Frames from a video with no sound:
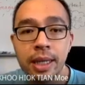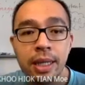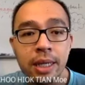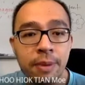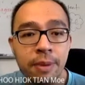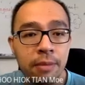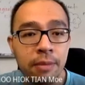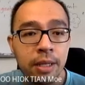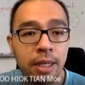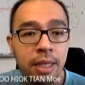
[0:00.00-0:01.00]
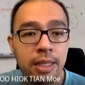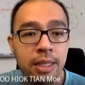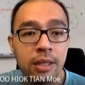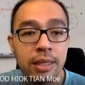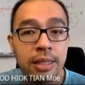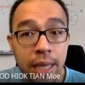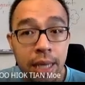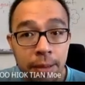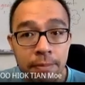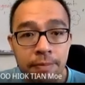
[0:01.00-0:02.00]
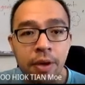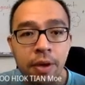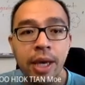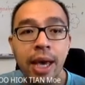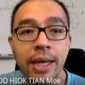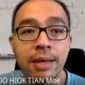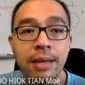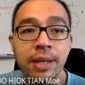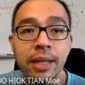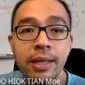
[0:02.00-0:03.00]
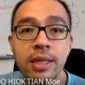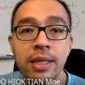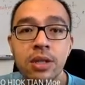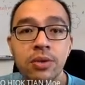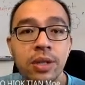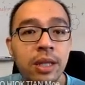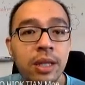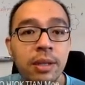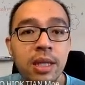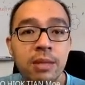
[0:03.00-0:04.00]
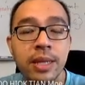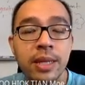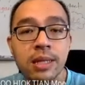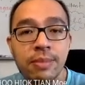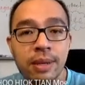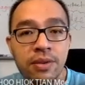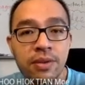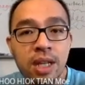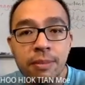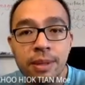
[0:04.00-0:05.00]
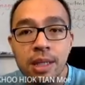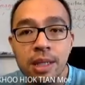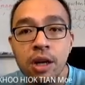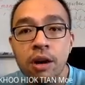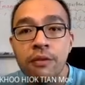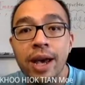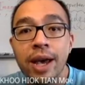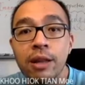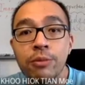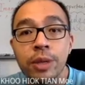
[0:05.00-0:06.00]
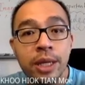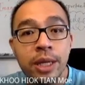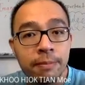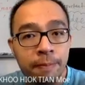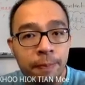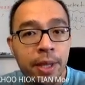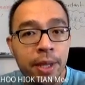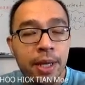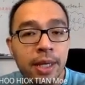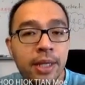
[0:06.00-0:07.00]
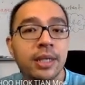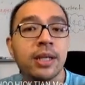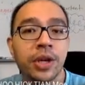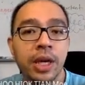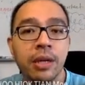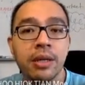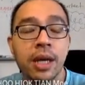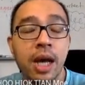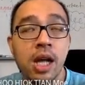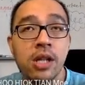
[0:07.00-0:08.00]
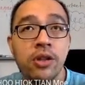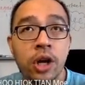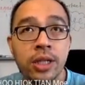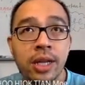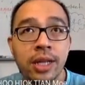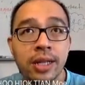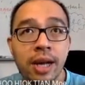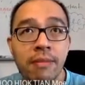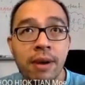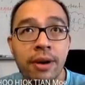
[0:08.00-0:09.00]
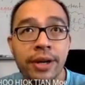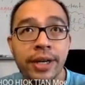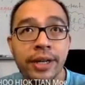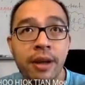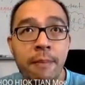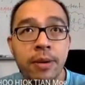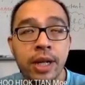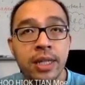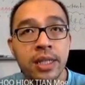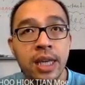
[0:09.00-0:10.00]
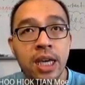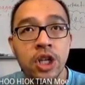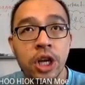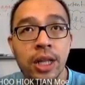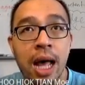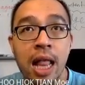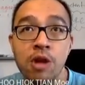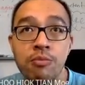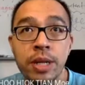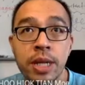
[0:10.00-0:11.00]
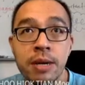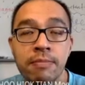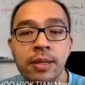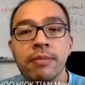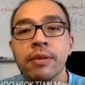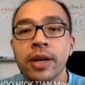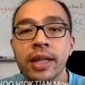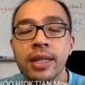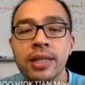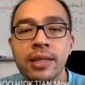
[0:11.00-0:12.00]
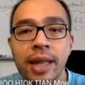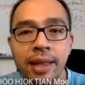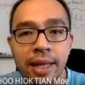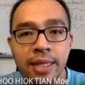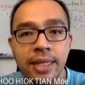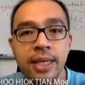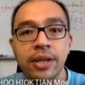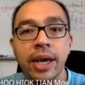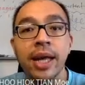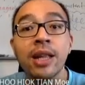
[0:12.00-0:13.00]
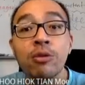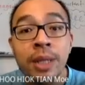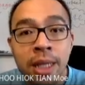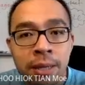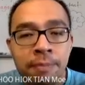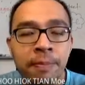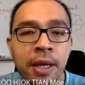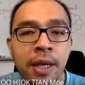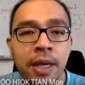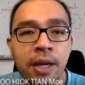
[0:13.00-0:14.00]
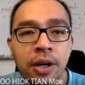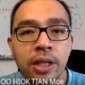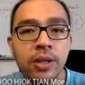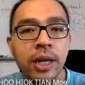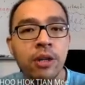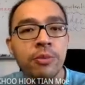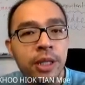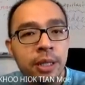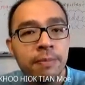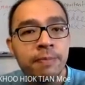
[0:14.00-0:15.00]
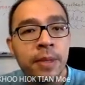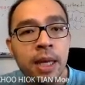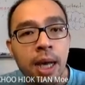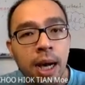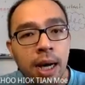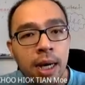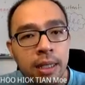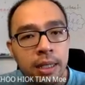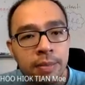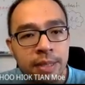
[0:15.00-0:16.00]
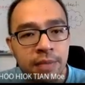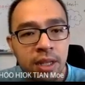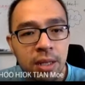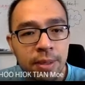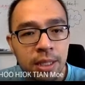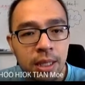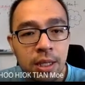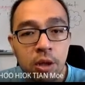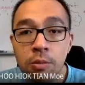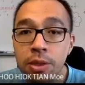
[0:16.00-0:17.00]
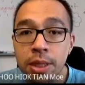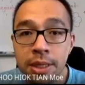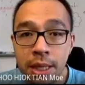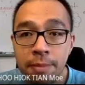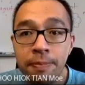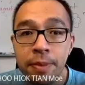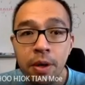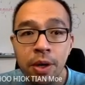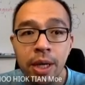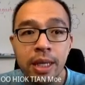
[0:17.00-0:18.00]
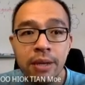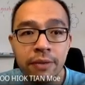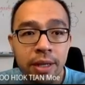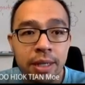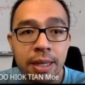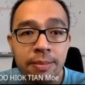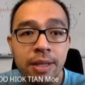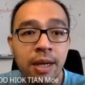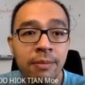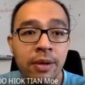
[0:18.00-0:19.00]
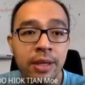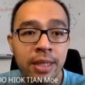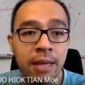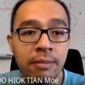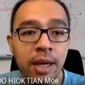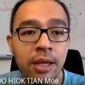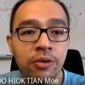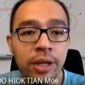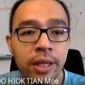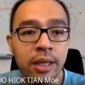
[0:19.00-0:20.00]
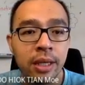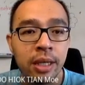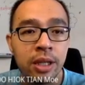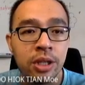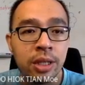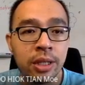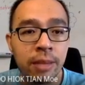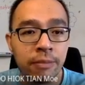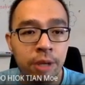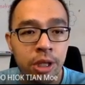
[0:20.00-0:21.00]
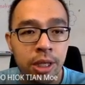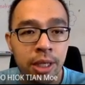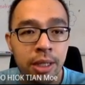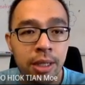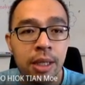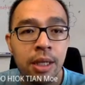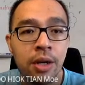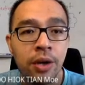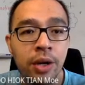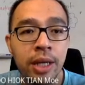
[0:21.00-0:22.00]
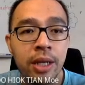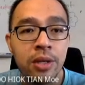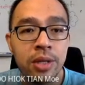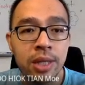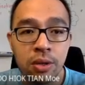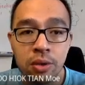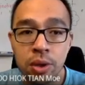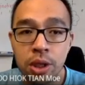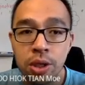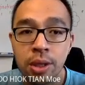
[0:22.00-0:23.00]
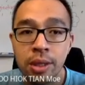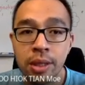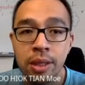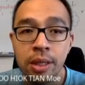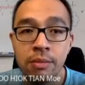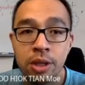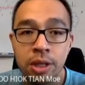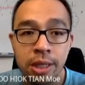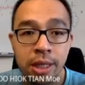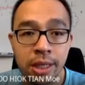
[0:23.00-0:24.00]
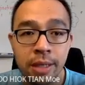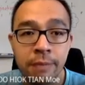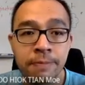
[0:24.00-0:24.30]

experiment is the same, okay, except that this is to determine the specific capacity of aluminium. Okay, not the American pronunciation, aluminium. Okay, it's like lazy. Okay, aluminium. Okay, so aluminium, the specific capacity almost the same. Okay, even the steps are about the same now. You take the initial temperature, okay, then you start to switch on the immersion heater.